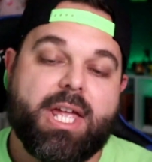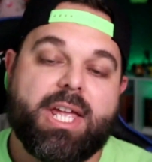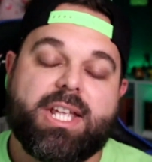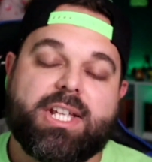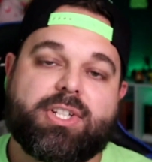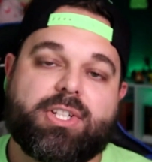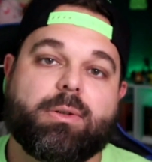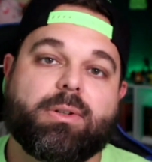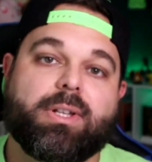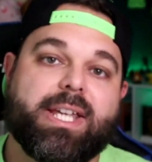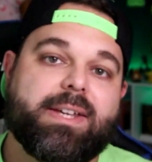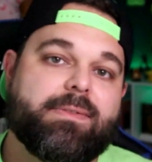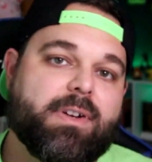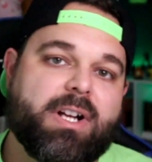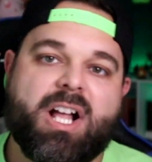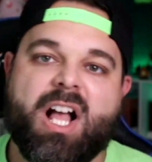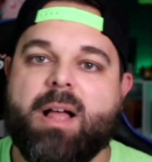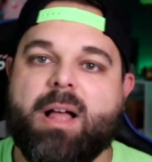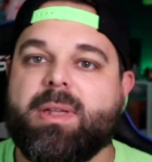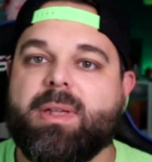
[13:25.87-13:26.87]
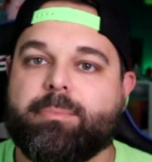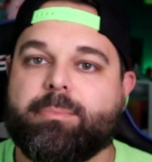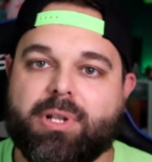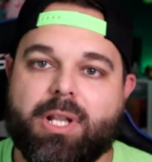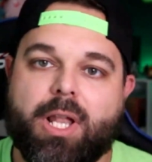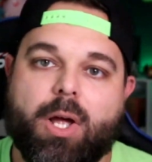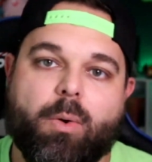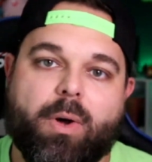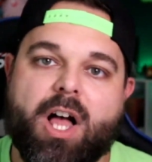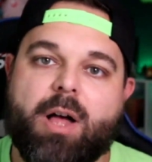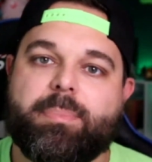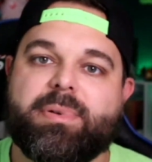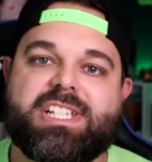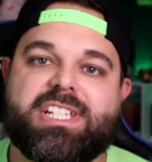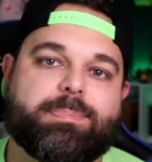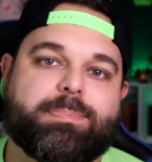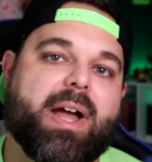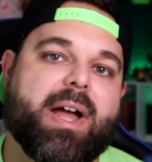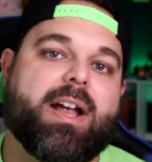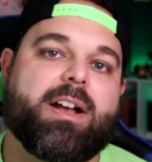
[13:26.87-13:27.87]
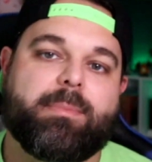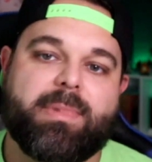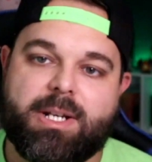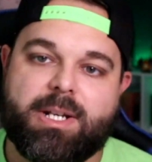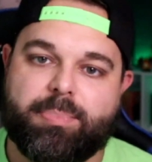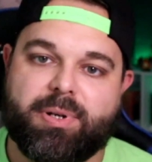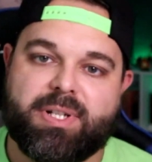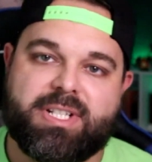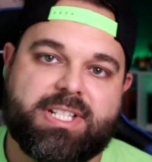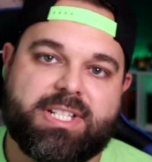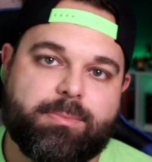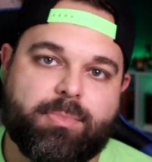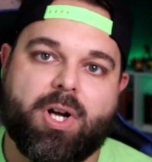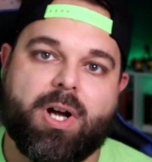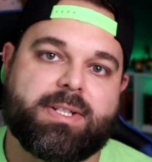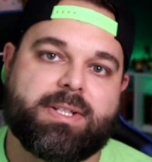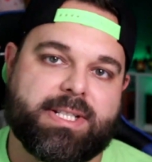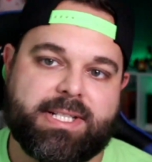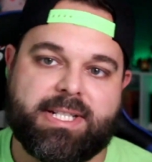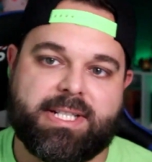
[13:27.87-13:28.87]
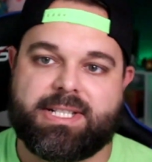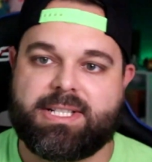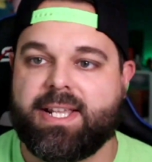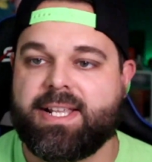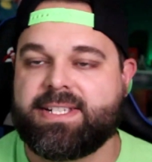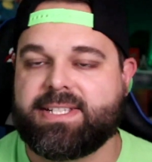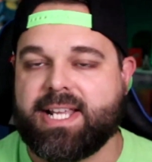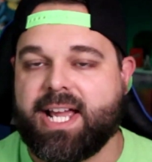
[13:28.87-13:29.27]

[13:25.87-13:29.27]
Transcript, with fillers: So leave a comment below. Help inspire me to put some cards on this list.